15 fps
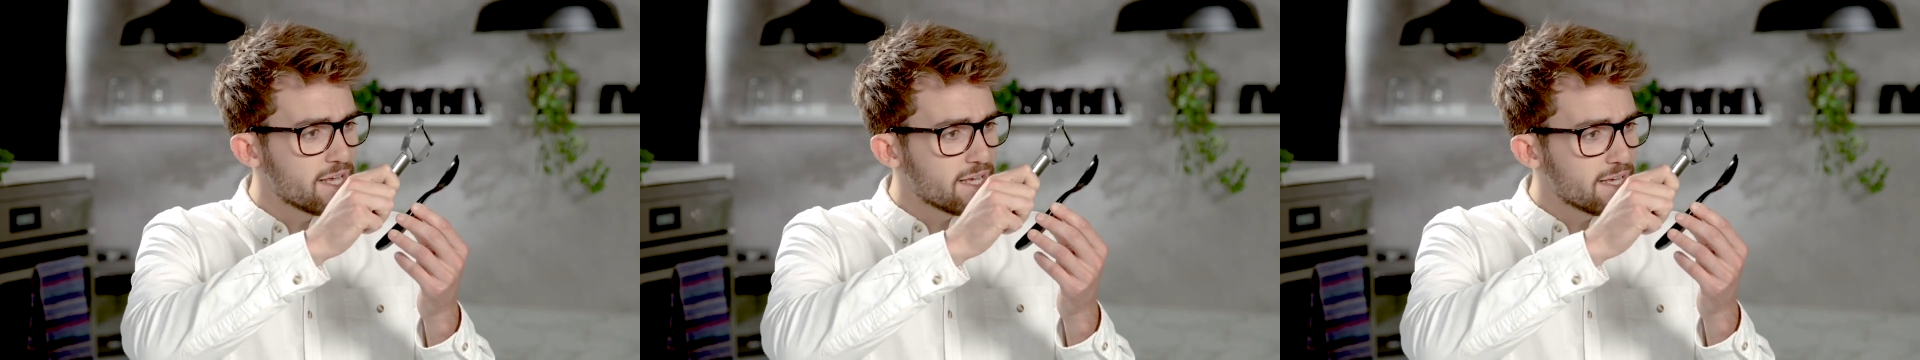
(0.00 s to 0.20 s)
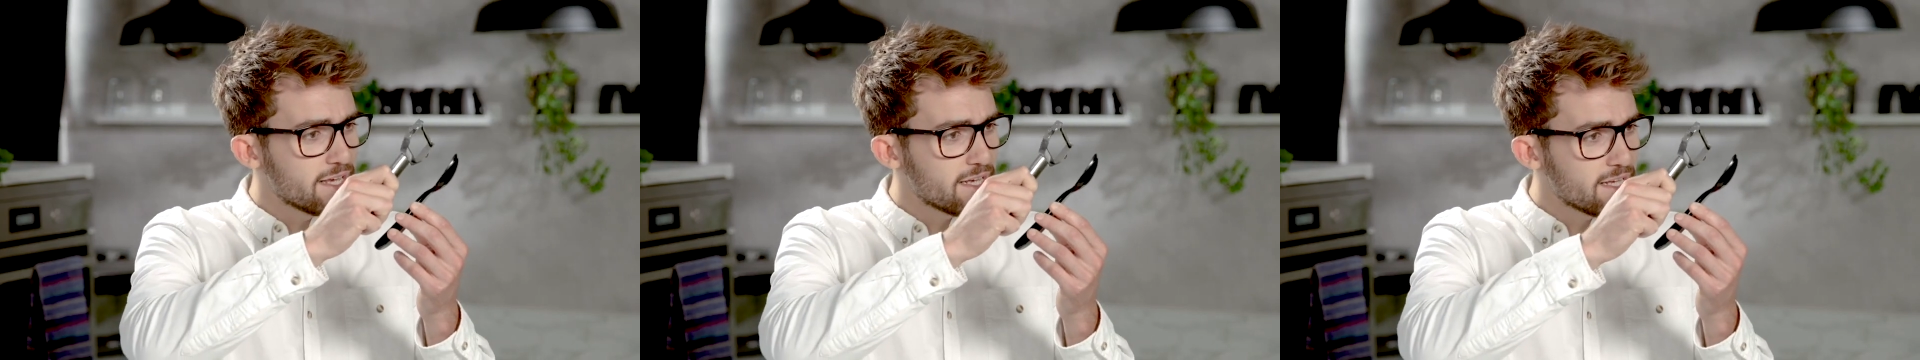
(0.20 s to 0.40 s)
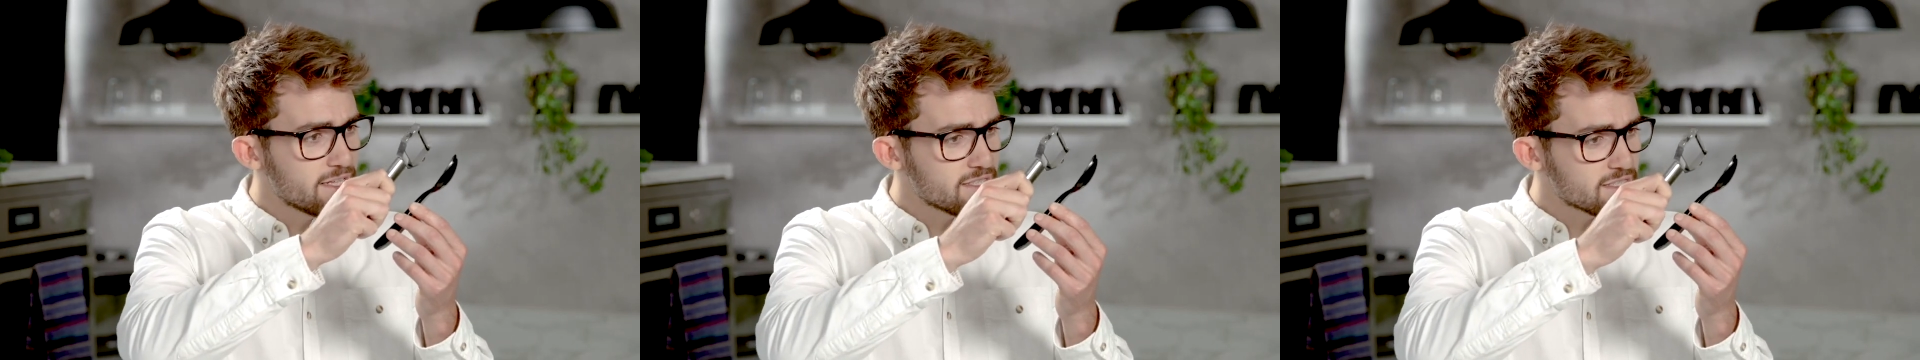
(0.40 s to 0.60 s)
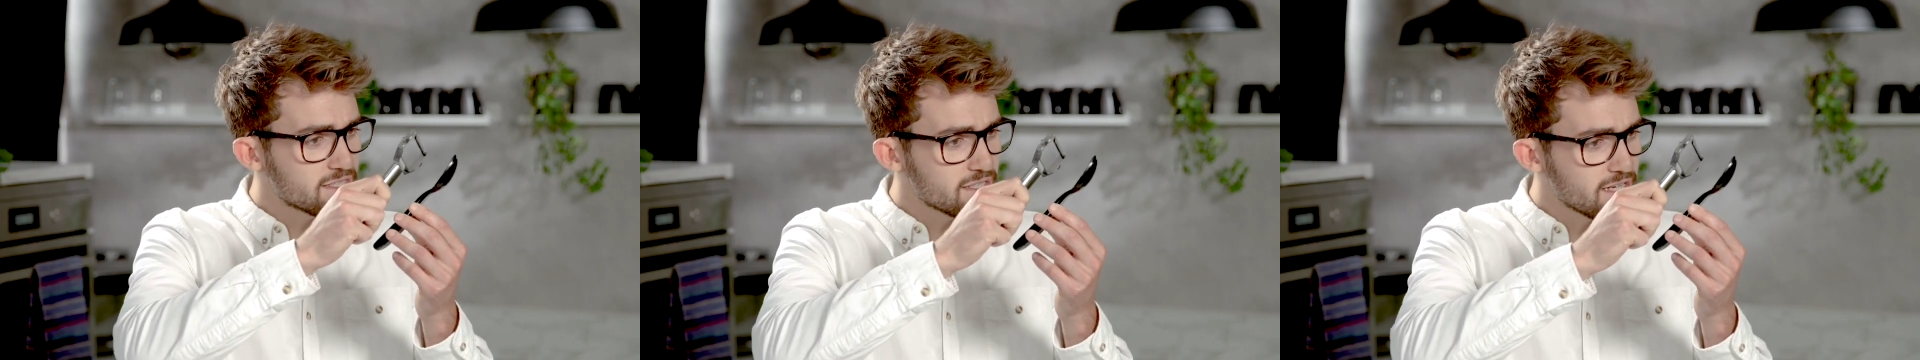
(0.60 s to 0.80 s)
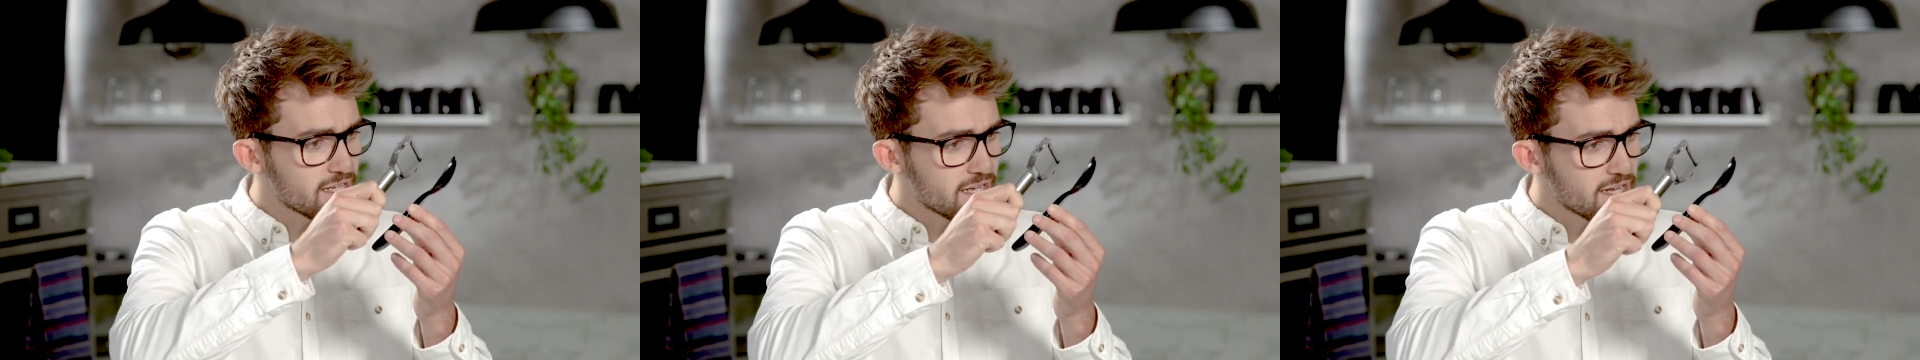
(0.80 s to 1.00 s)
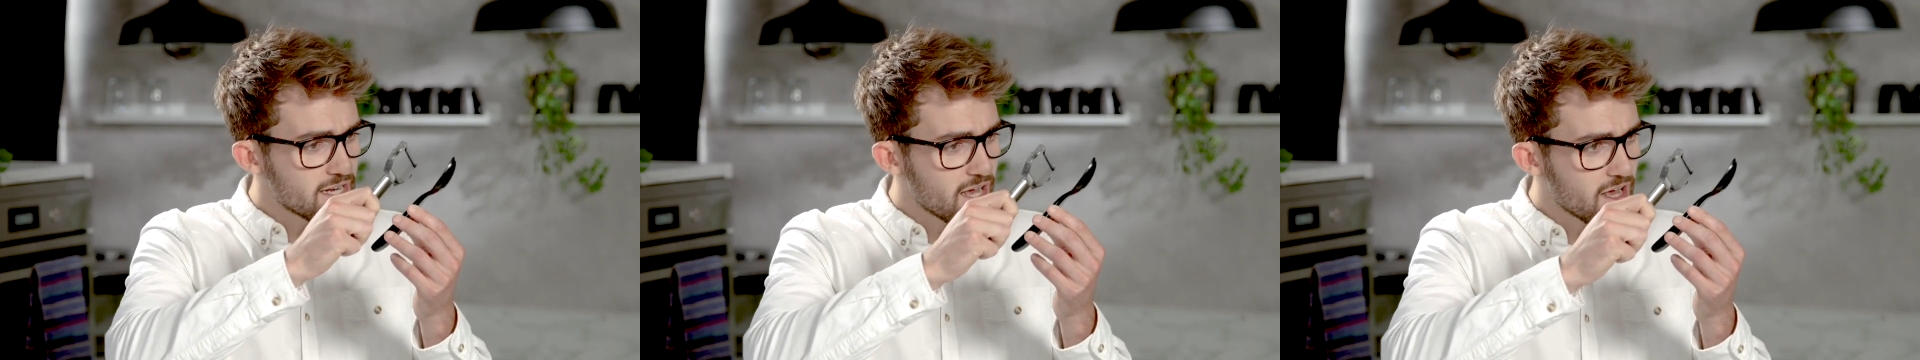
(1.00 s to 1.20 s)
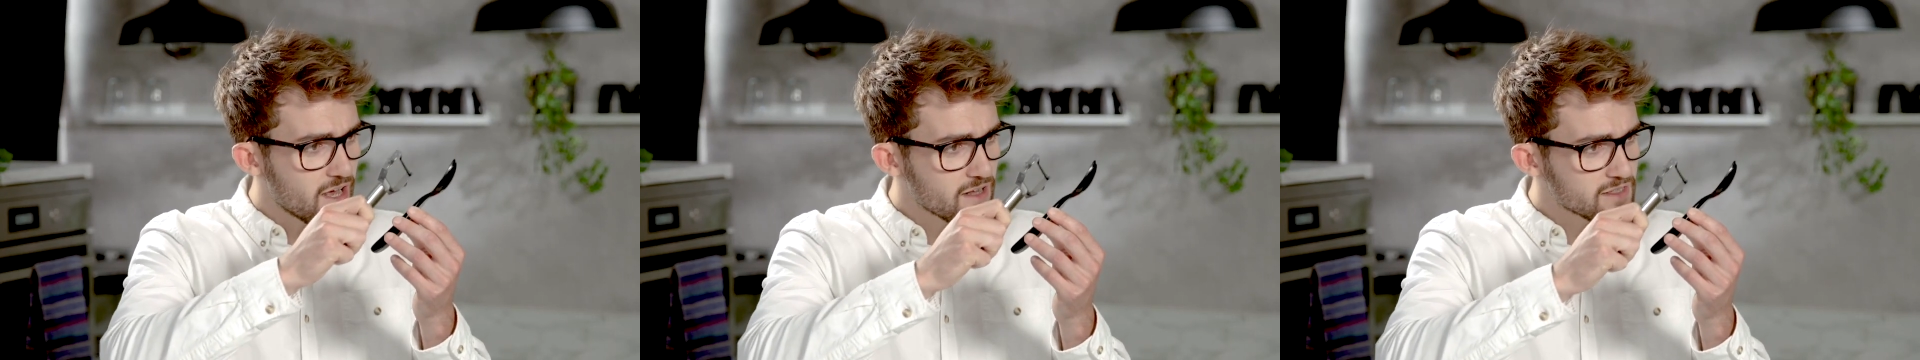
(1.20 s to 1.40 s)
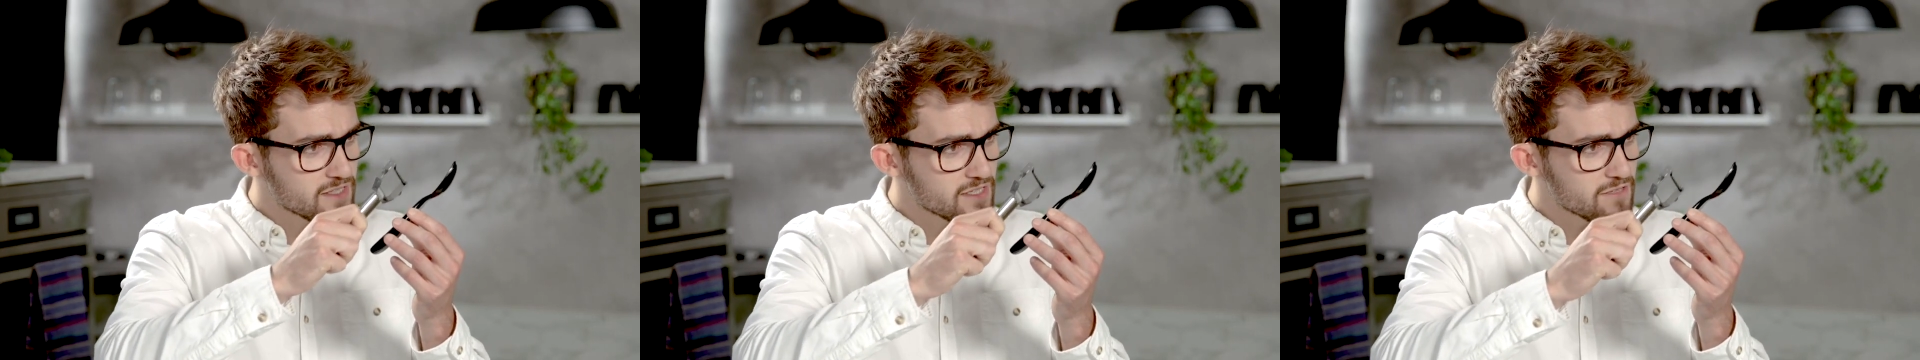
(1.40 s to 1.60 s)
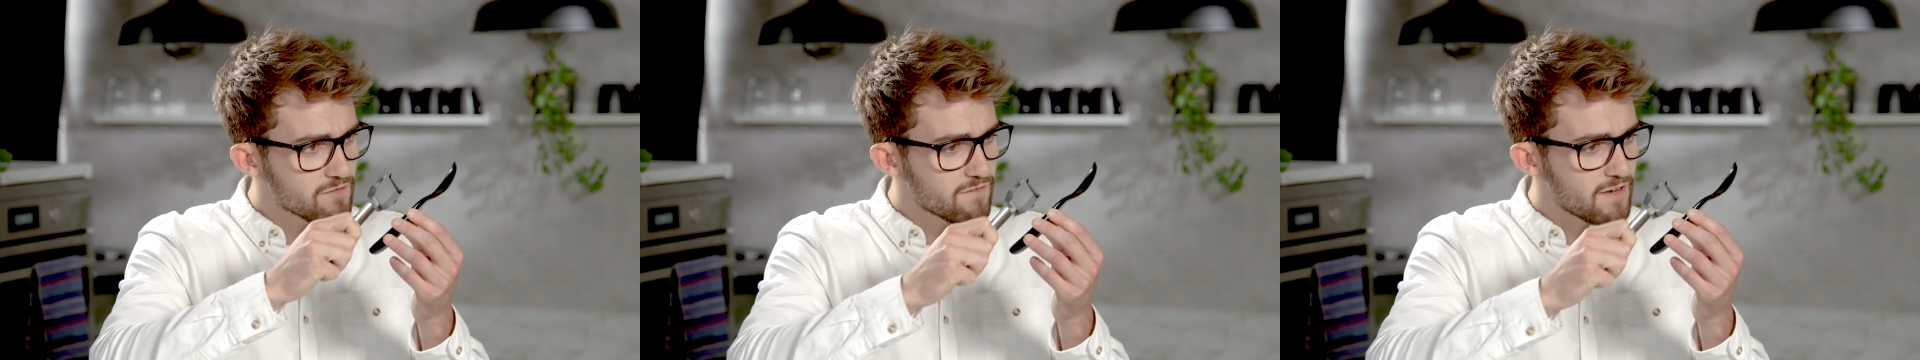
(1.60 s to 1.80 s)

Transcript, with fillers: it instantly enhances the